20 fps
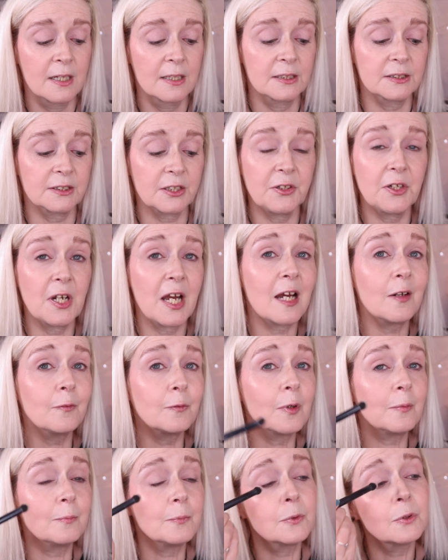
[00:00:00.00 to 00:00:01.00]
So you have
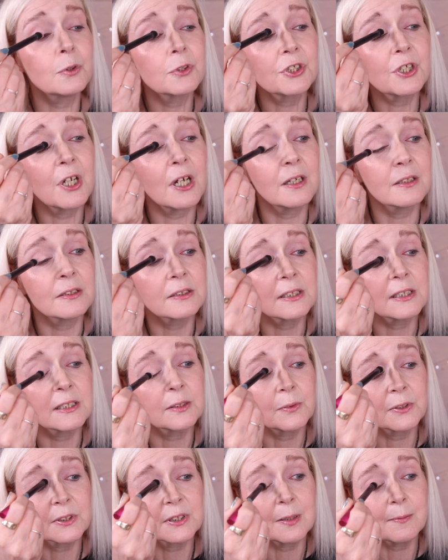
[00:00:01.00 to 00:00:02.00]
one more chance.
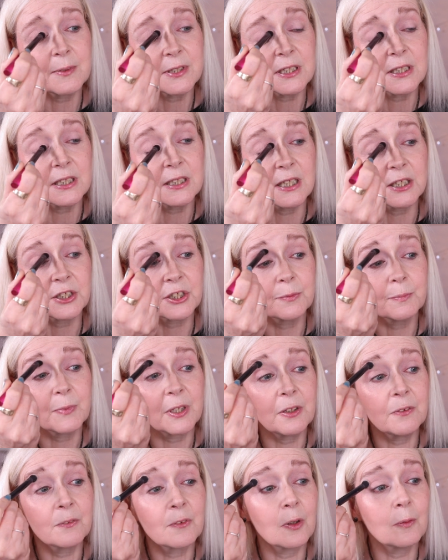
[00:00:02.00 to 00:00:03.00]
This was limited edition, but
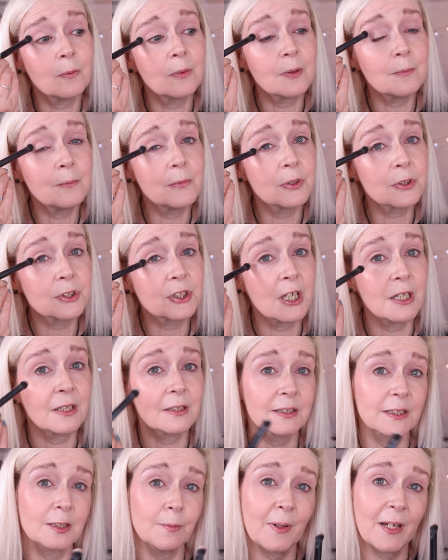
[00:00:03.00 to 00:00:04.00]
you've got one more
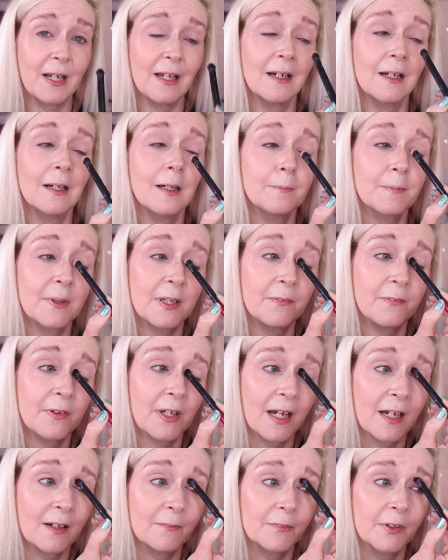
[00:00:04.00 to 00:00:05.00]
chance to pick it up if you
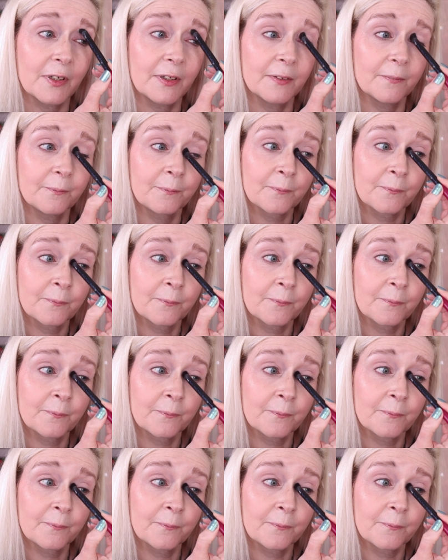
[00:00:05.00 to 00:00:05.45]
haven't.